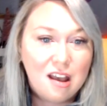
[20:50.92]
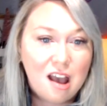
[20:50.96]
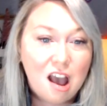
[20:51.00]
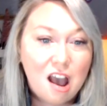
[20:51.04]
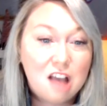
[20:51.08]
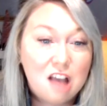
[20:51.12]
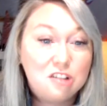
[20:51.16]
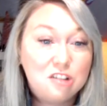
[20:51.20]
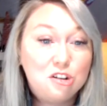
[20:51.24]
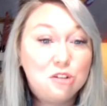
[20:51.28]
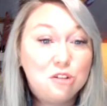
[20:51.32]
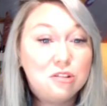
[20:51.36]

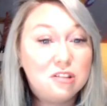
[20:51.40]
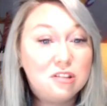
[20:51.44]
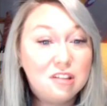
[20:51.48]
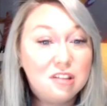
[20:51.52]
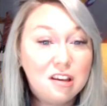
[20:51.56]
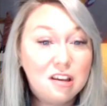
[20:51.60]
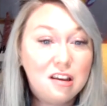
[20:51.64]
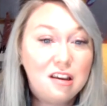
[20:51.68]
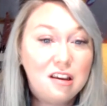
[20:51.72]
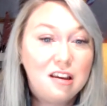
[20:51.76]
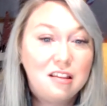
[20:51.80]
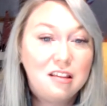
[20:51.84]
As you
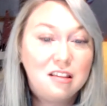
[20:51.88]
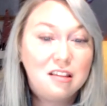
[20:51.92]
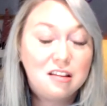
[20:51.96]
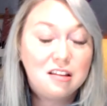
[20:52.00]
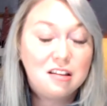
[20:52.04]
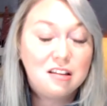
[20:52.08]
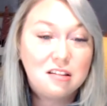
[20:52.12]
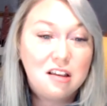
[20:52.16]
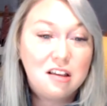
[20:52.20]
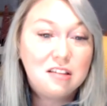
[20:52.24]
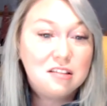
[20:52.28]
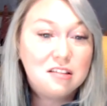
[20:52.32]
see,
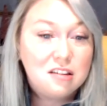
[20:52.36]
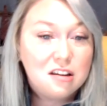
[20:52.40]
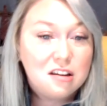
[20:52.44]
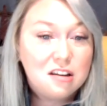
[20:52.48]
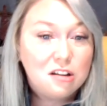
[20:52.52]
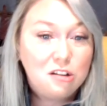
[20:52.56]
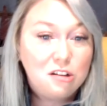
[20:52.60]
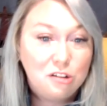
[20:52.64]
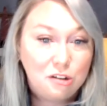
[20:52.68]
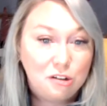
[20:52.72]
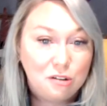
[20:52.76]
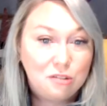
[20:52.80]
this list
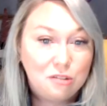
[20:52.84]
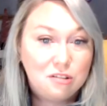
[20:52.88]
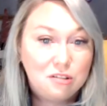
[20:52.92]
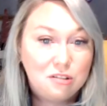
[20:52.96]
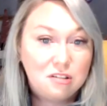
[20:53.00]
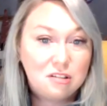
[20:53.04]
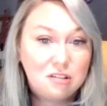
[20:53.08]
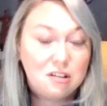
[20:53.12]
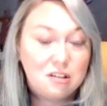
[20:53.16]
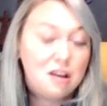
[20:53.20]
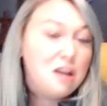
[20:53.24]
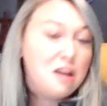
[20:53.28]

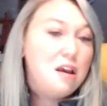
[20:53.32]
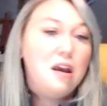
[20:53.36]
includes